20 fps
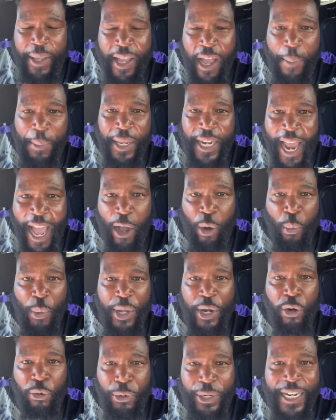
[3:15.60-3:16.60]
I'm coming
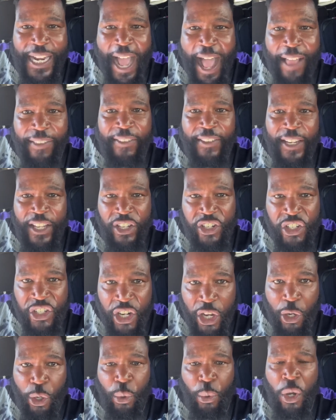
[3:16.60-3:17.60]
out with a
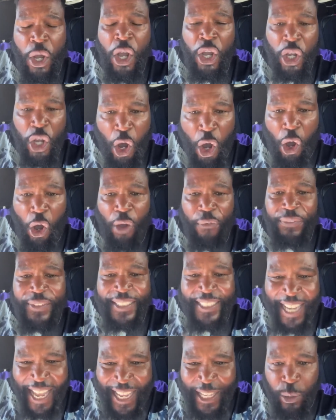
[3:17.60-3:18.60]
reality show
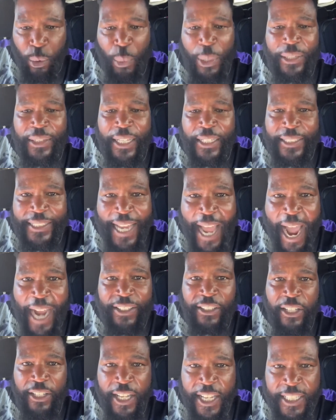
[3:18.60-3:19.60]
called Date with the
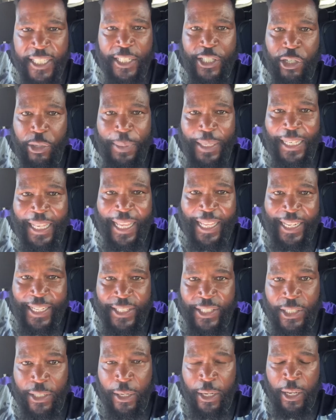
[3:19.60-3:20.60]
Doctor. Listen to me,
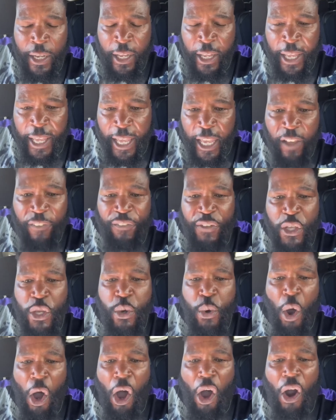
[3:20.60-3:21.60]
ladies.
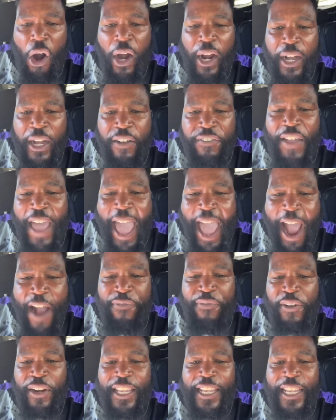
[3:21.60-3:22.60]
If you are of
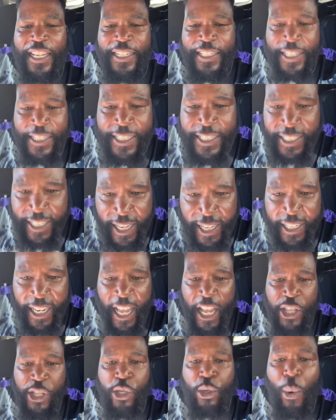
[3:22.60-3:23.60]
African
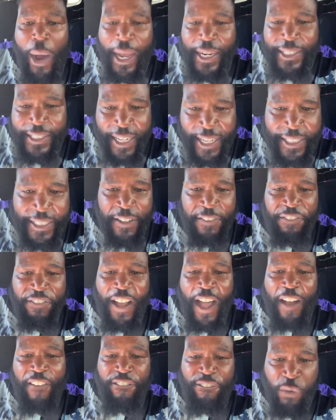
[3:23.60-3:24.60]
descent and you
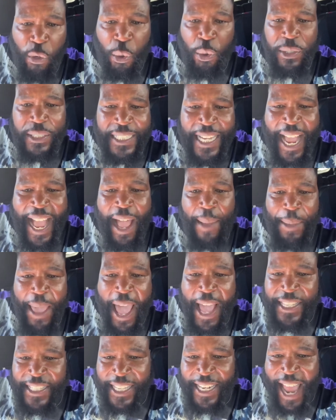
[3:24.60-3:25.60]
identify
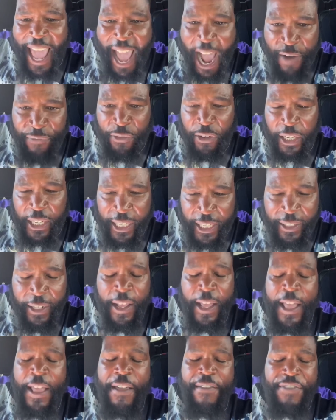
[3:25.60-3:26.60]
full-time as an
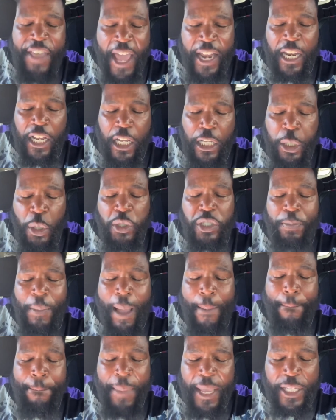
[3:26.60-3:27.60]
African, that
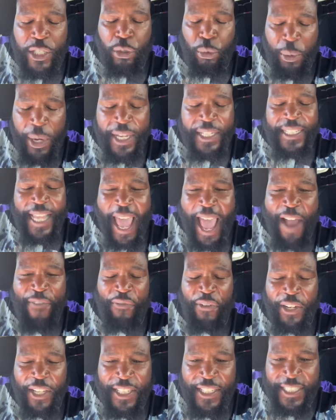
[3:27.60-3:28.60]
includes my mixed race
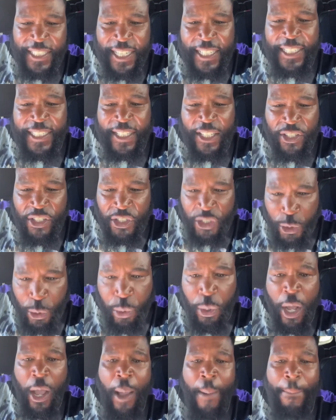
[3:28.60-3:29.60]
African sisters
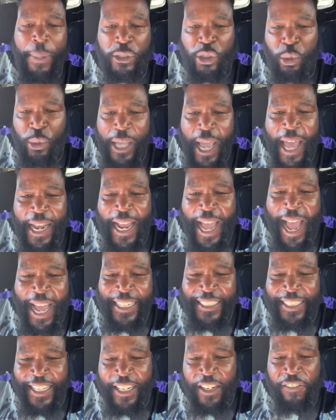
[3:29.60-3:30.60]
too, but you got
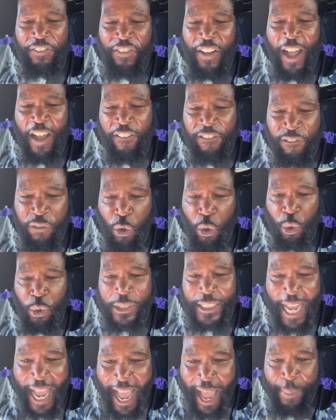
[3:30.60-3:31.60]
to identify
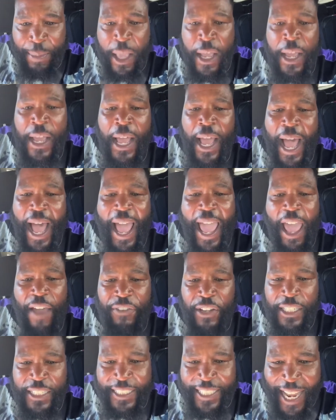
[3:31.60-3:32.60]
full-time.
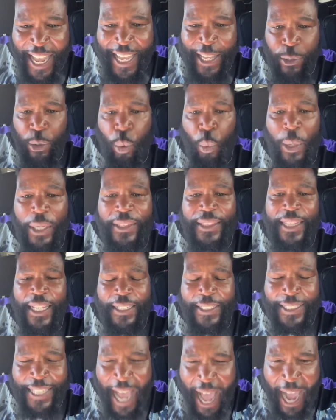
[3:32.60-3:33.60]
I have a Date
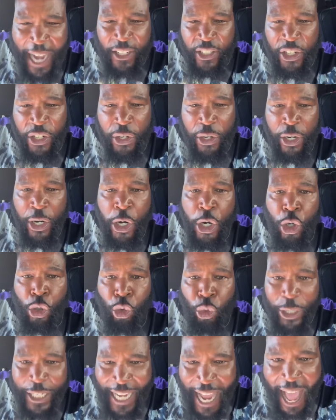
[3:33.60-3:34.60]
with the Doctor
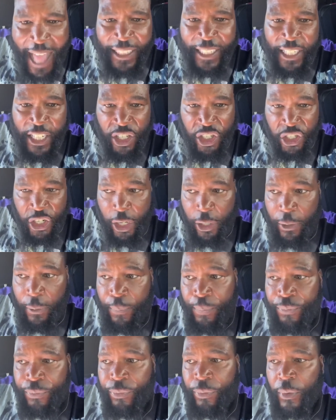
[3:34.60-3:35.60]
reality
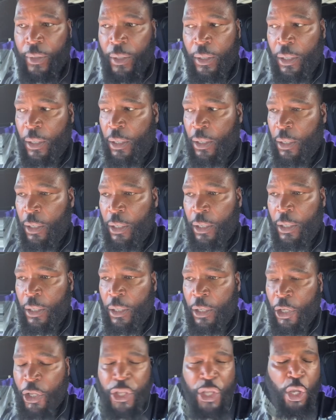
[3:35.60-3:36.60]
show.
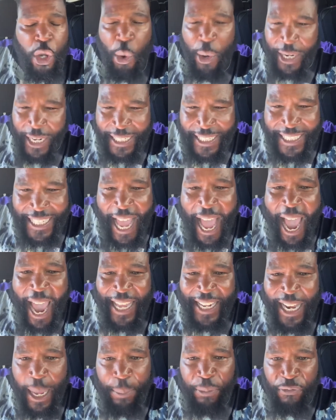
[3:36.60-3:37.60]
You're going to
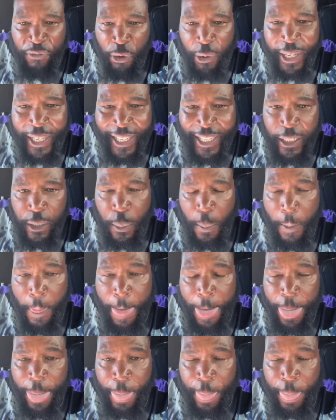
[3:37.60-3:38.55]
sign up for it.